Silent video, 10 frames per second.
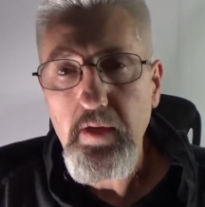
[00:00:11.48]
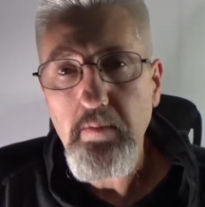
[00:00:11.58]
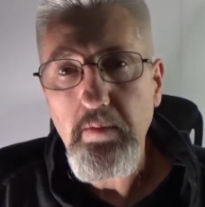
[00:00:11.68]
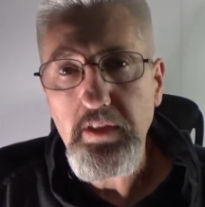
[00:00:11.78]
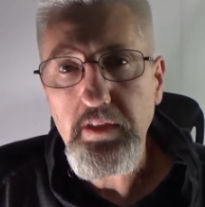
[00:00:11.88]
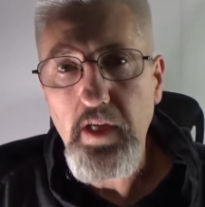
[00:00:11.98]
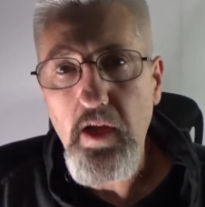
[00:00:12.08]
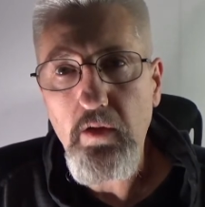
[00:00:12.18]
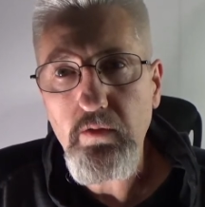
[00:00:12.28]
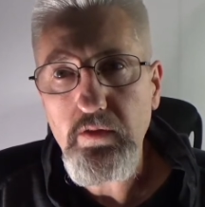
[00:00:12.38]
My
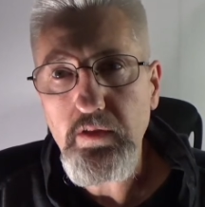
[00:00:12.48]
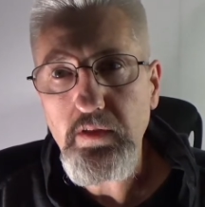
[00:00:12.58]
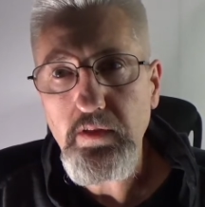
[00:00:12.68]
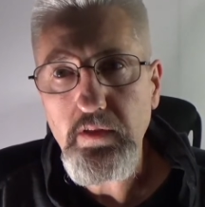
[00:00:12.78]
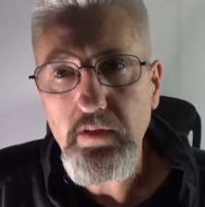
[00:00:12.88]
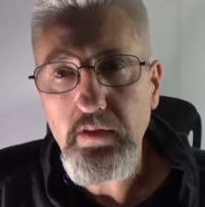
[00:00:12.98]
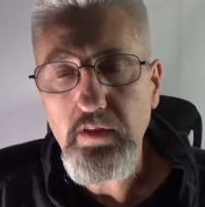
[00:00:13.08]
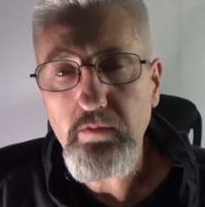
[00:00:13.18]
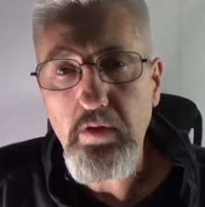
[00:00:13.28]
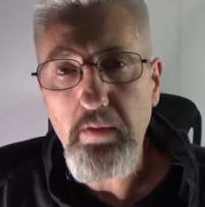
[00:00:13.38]
sound is
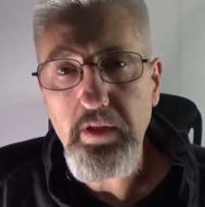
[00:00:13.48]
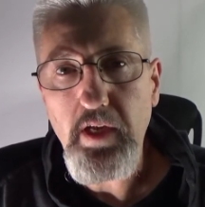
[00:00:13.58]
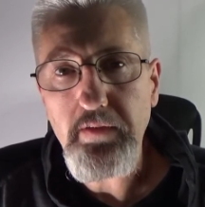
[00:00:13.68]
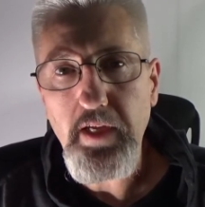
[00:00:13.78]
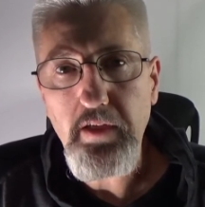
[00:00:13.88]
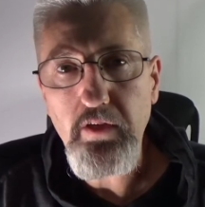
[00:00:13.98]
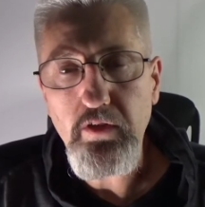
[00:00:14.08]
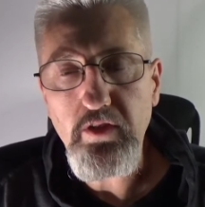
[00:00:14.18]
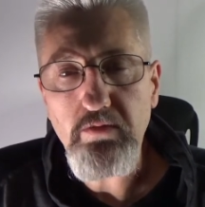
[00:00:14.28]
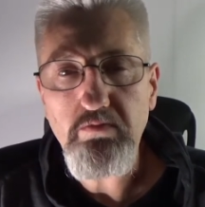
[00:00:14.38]
probably not that
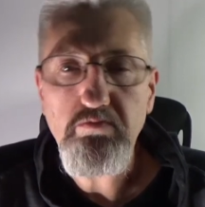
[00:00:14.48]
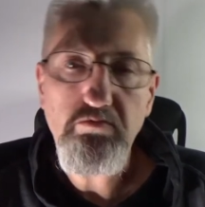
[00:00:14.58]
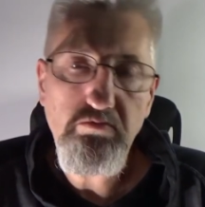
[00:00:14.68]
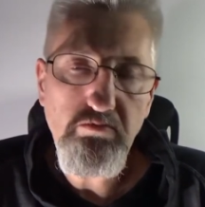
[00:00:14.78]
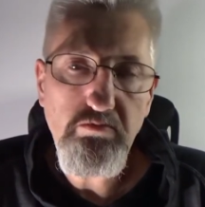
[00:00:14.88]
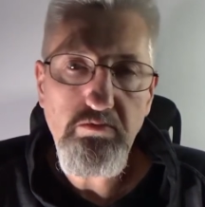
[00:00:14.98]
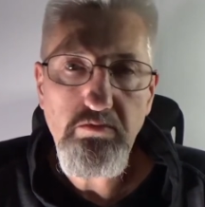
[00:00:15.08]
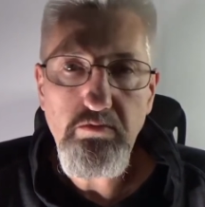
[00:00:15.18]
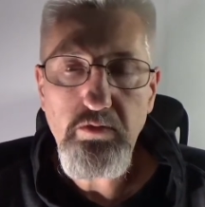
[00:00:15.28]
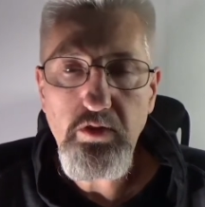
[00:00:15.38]
good,
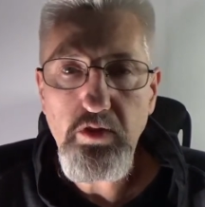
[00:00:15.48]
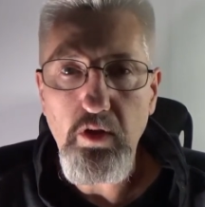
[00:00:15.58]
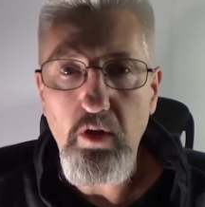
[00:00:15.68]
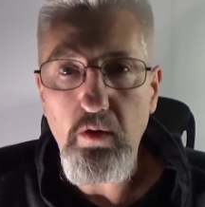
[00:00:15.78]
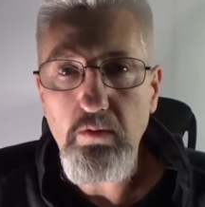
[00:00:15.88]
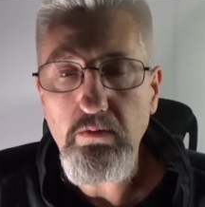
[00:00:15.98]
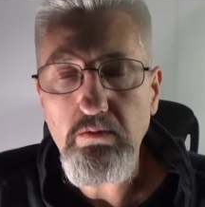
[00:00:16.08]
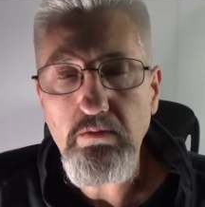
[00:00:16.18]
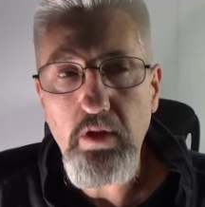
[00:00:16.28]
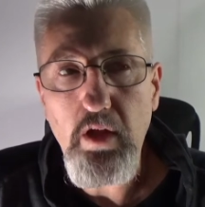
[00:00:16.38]
so
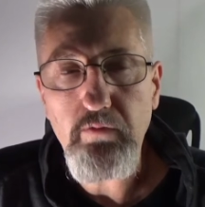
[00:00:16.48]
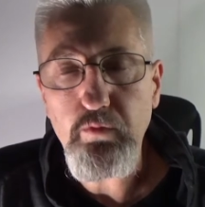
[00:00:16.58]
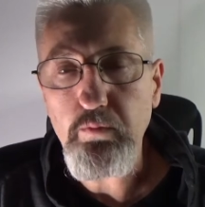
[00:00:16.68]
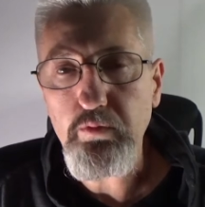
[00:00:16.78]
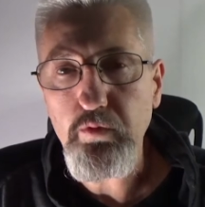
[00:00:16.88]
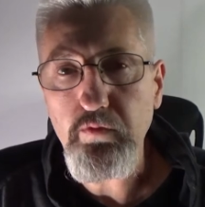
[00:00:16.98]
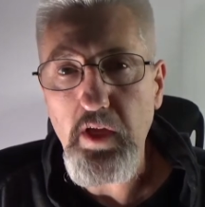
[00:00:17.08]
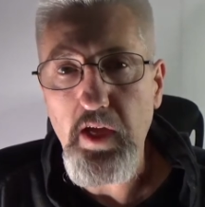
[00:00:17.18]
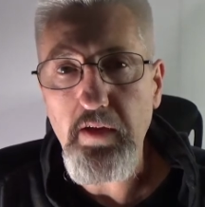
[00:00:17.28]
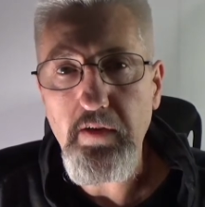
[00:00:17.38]
I'll have to improve
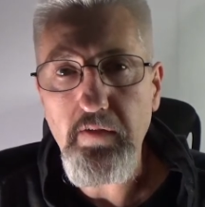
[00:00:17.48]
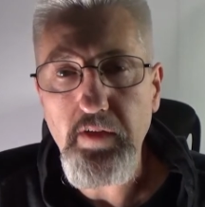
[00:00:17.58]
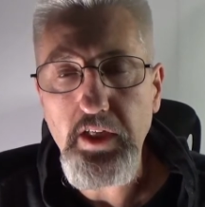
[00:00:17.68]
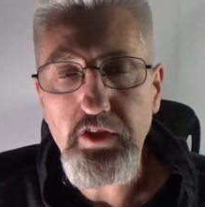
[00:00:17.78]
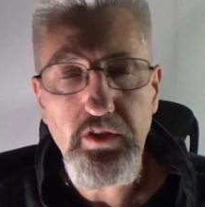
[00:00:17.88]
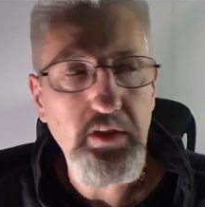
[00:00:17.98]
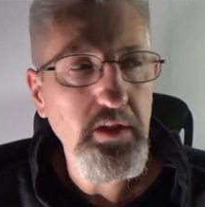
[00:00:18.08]
that eventually.